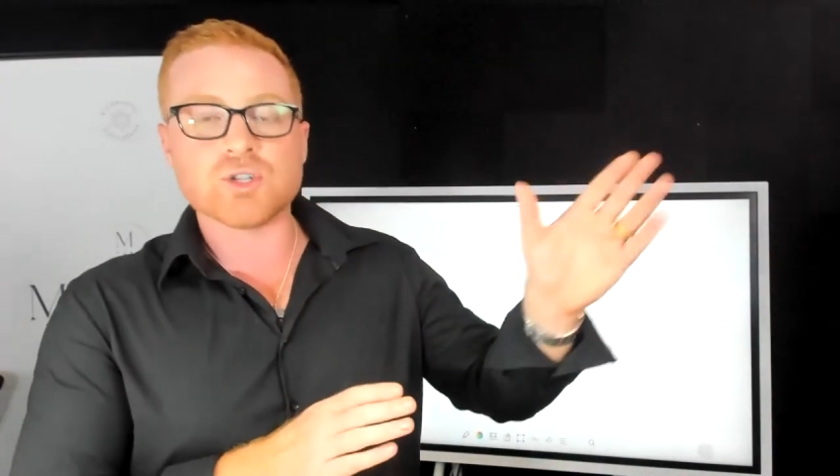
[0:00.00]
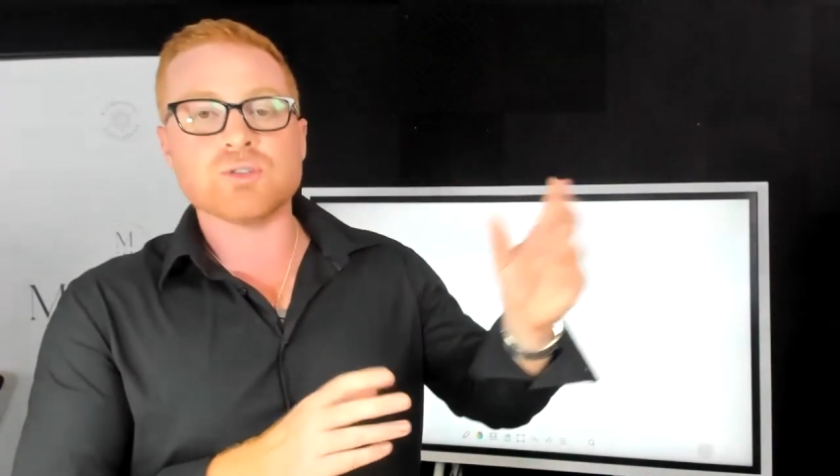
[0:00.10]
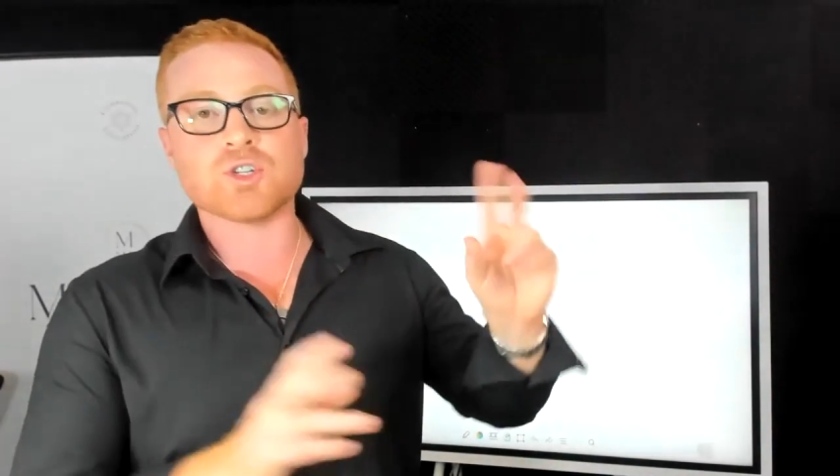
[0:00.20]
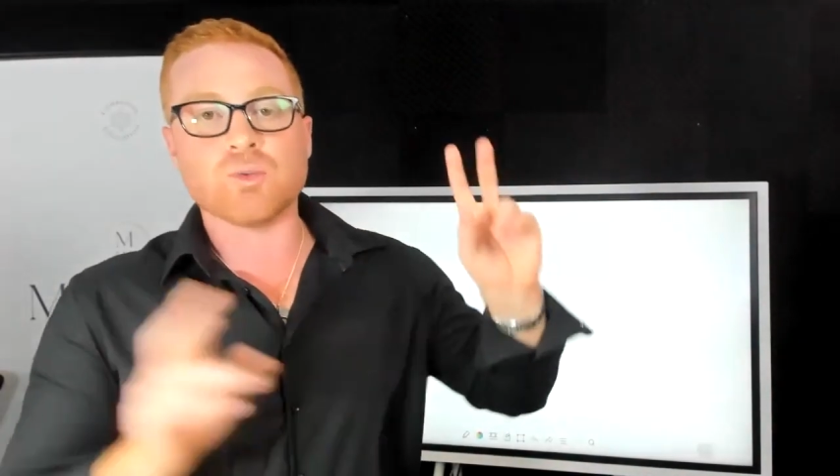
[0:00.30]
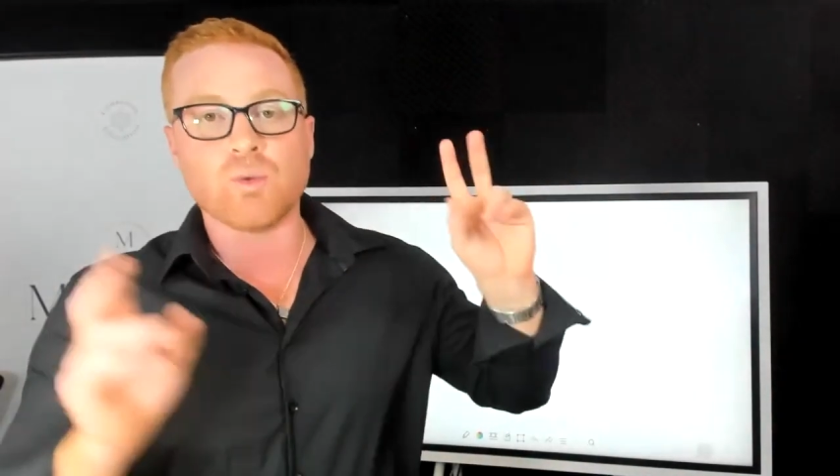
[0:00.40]

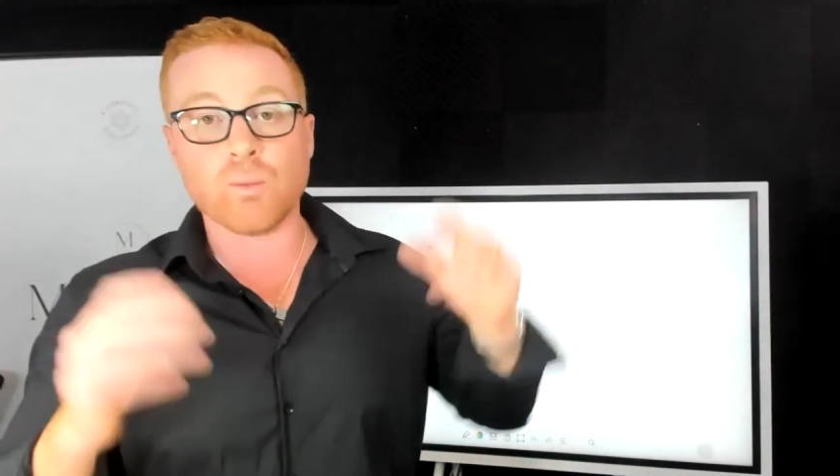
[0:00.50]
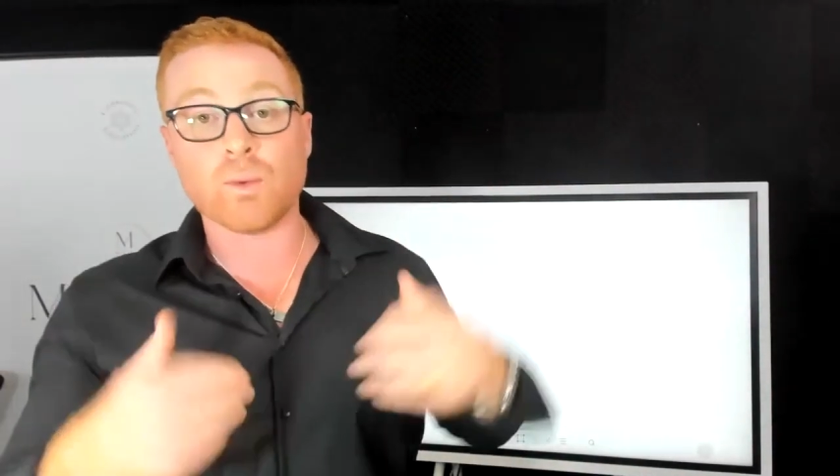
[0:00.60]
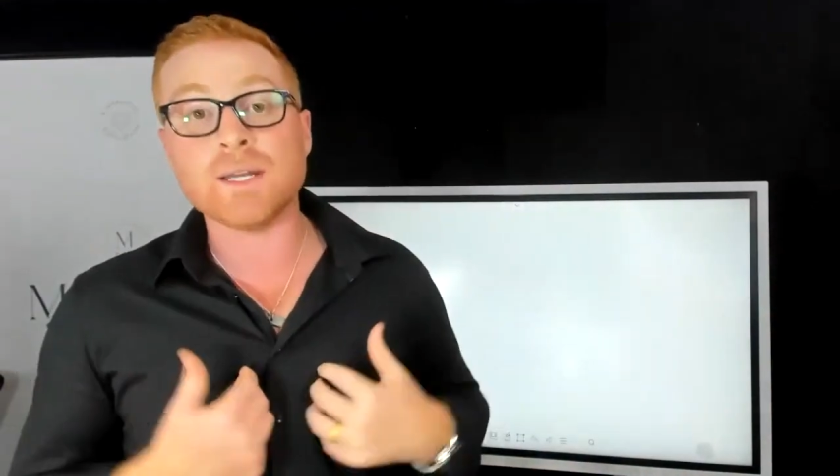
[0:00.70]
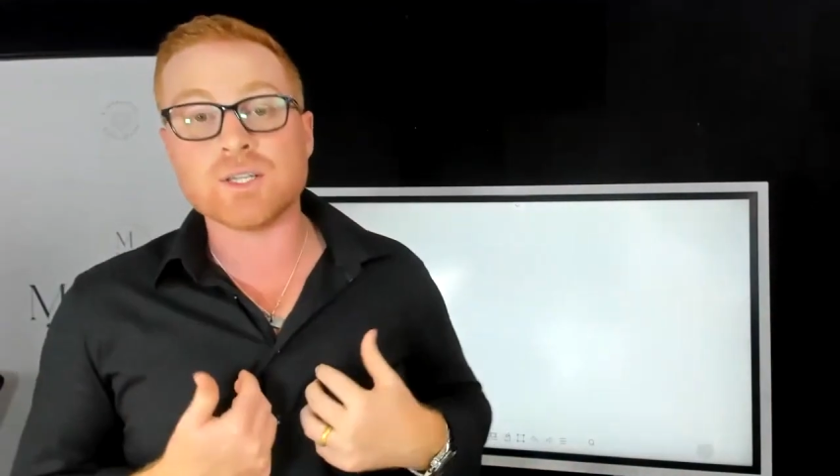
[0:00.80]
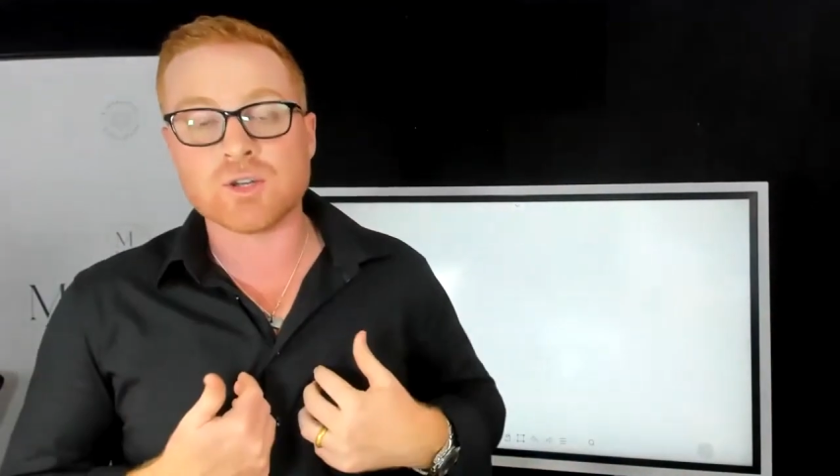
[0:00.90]
you to what
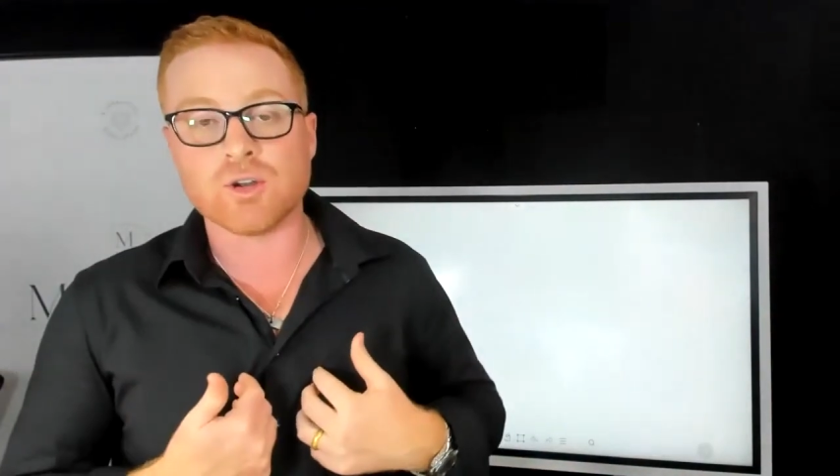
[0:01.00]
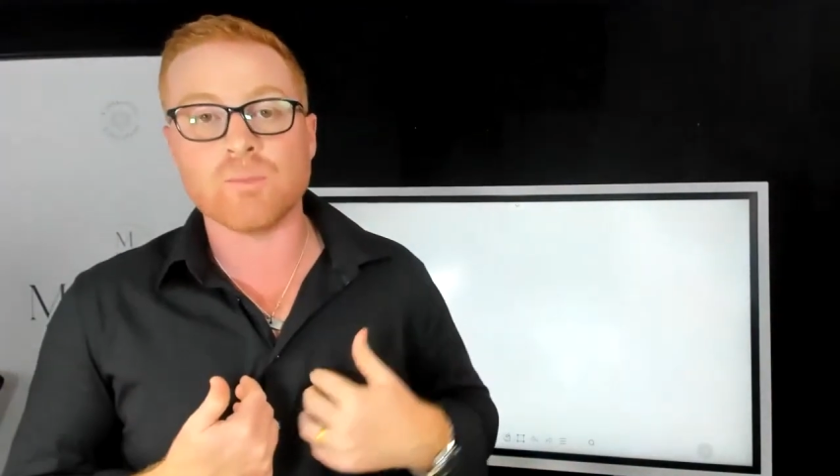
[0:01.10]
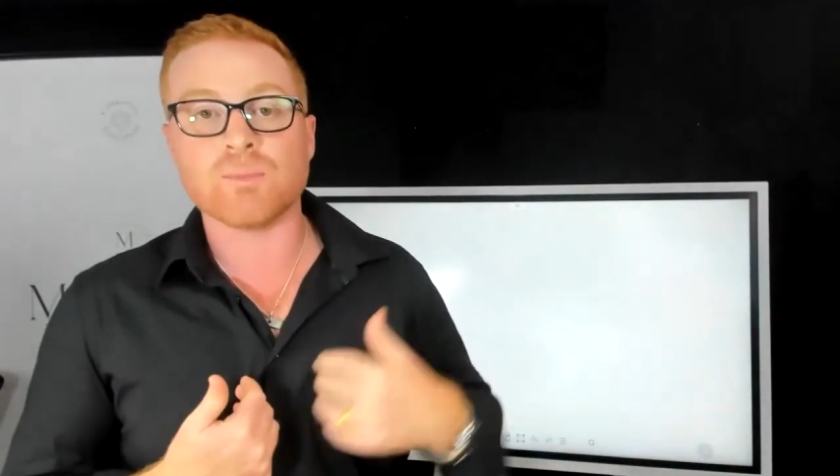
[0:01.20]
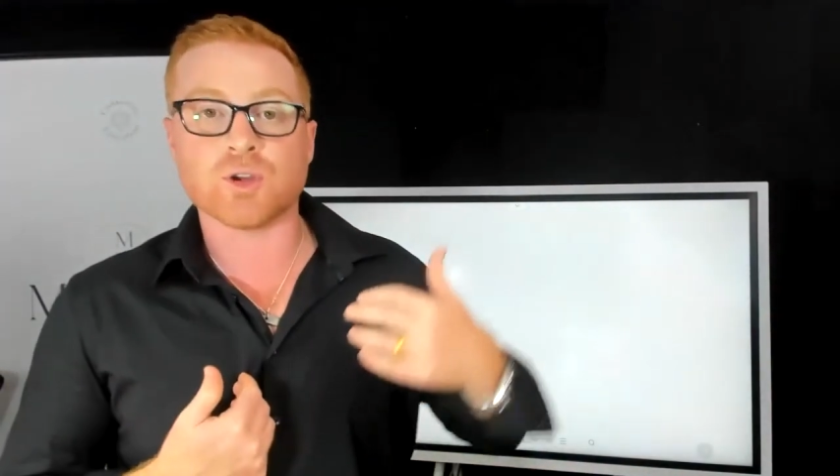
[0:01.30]
we term